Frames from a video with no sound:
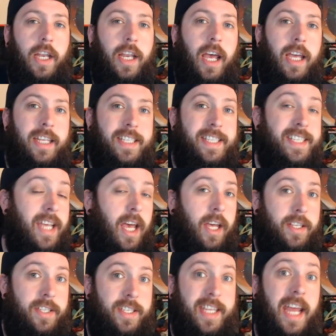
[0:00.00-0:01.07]
It's
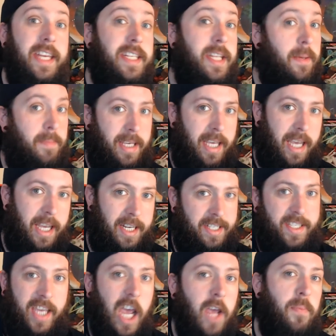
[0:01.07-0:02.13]
said to be an
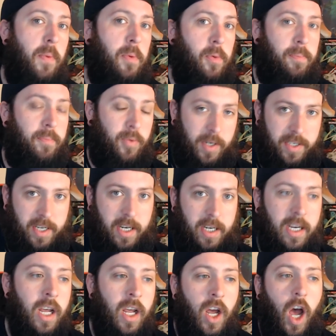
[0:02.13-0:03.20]
inescapable prison
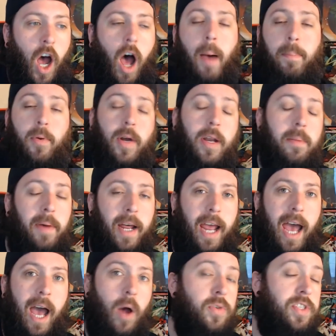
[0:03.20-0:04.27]
operated by
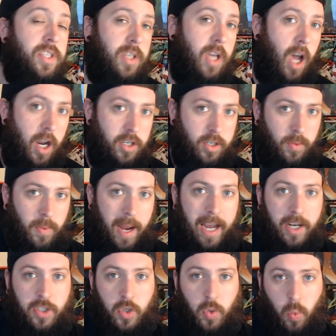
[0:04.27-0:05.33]
House Kundarak
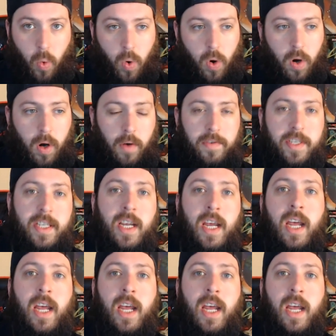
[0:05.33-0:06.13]
dwarves.